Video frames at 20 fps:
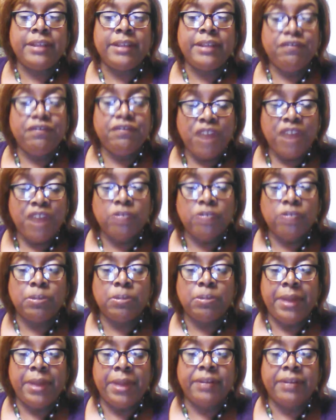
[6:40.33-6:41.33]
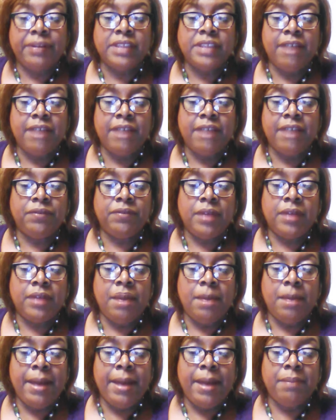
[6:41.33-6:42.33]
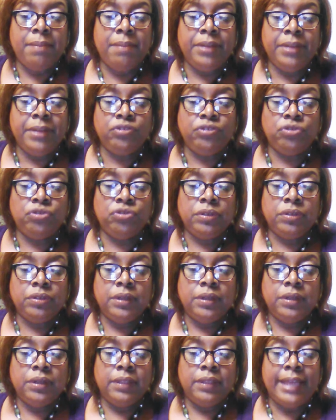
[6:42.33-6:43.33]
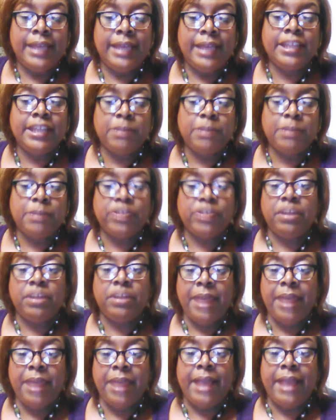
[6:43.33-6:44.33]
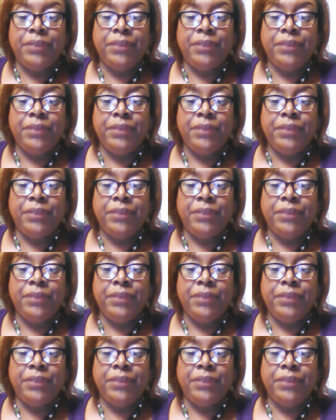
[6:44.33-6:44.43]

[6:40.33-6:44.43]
foster parents have about much they can expect to get paid,